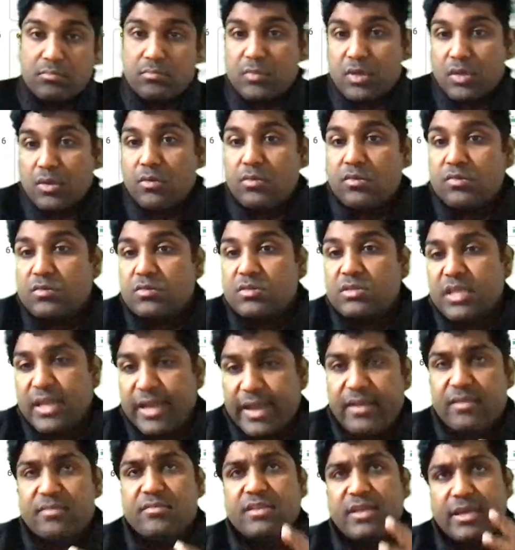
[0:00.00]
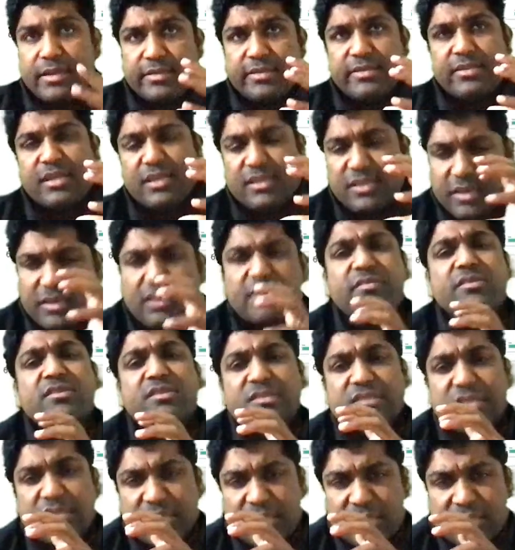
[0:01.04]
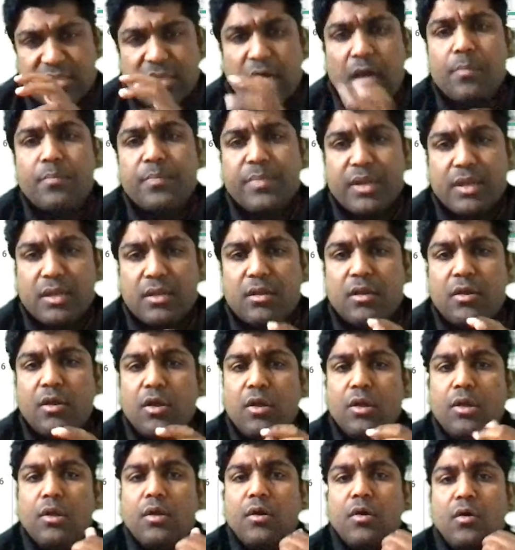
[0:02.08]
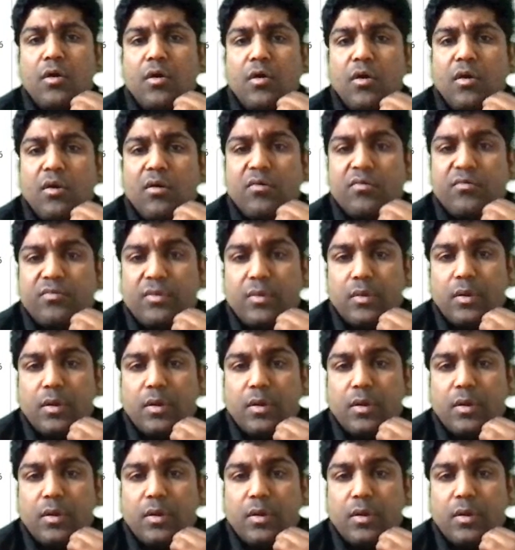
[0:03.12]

they're giving this example of